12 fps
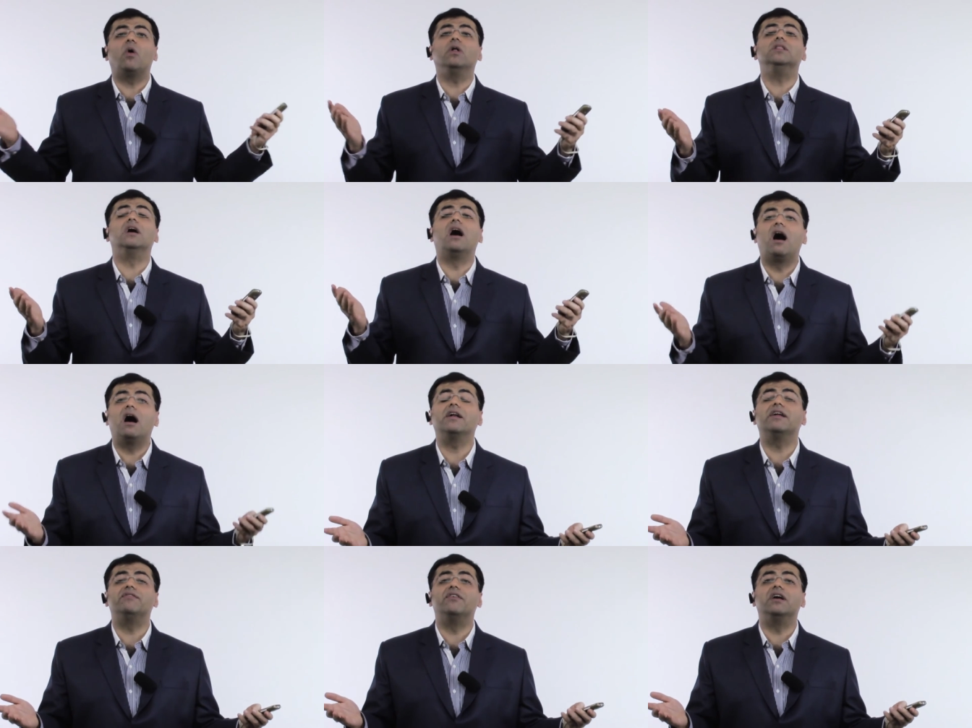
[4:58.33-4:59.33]
all the
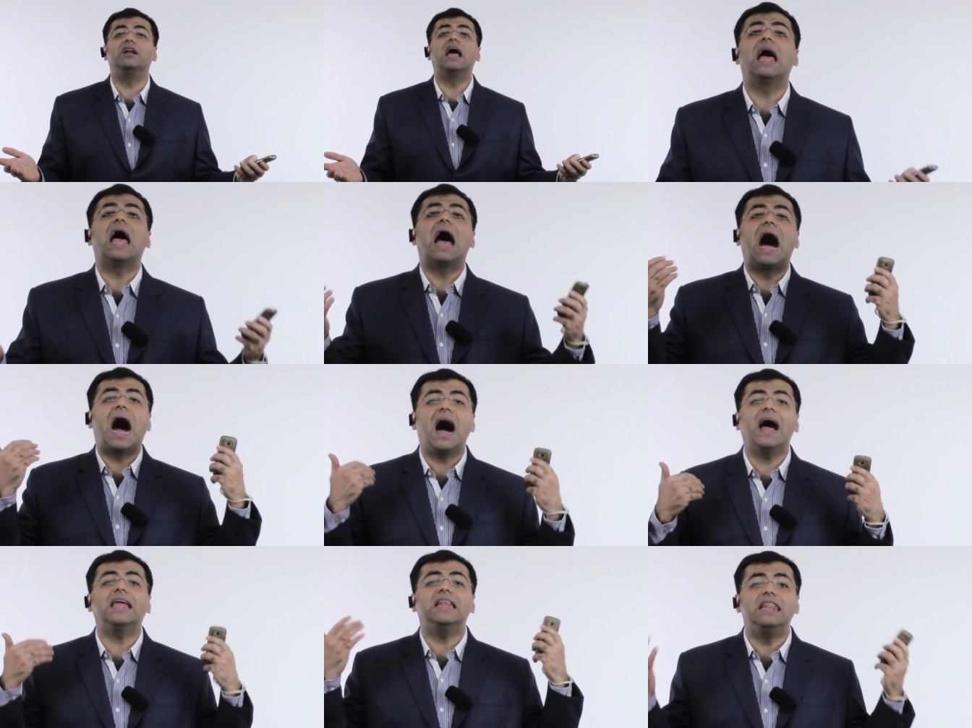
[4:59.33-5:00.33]
hard effort,
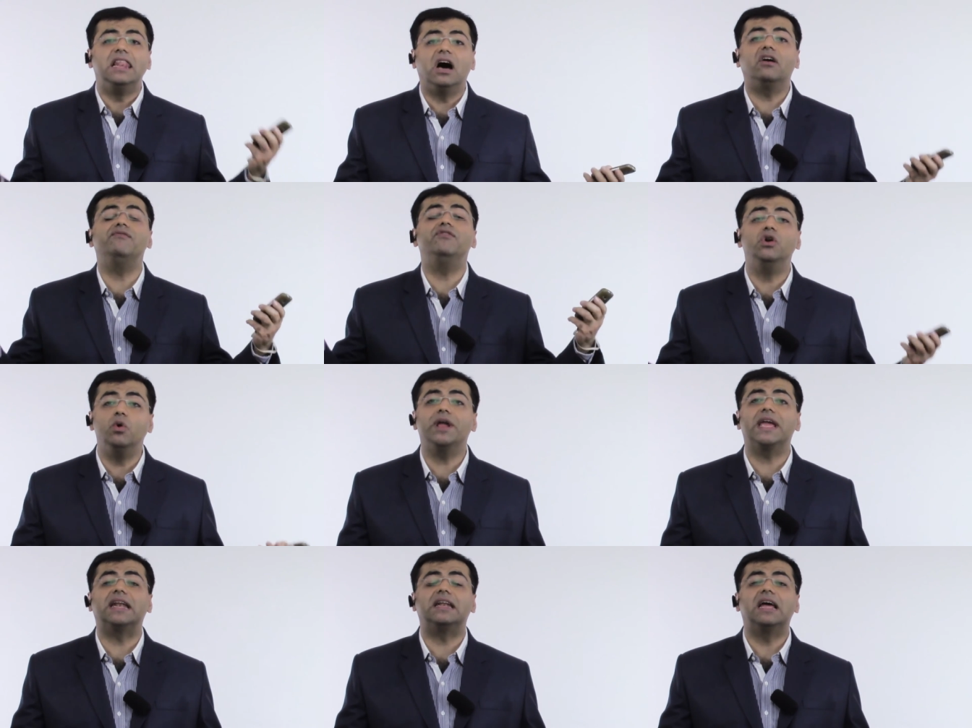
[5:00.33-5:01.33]
I love
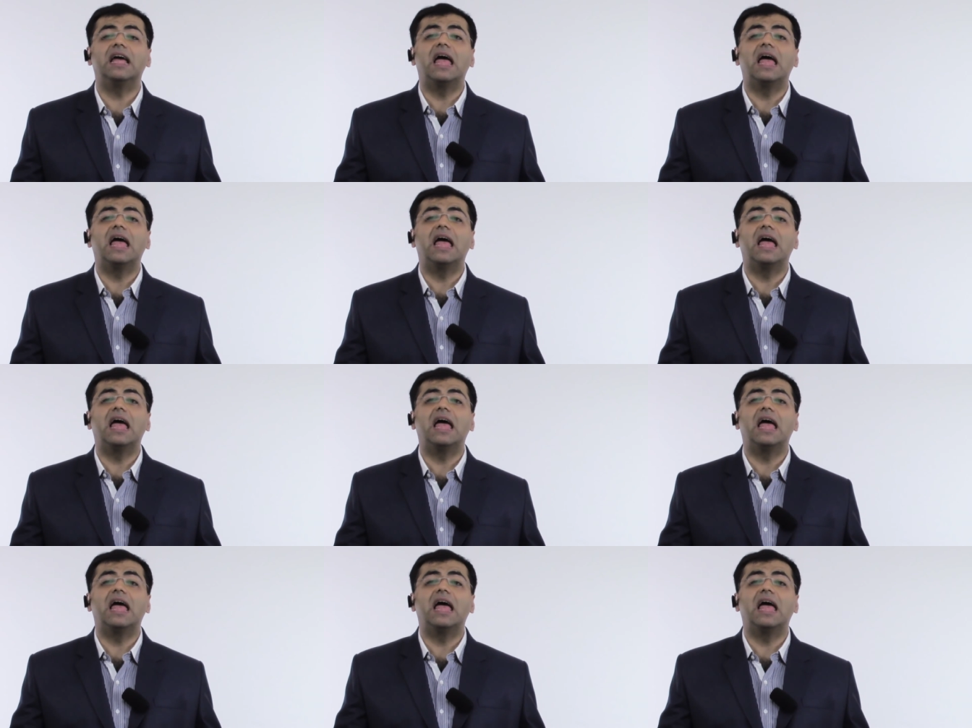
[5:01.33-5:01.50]
doing it.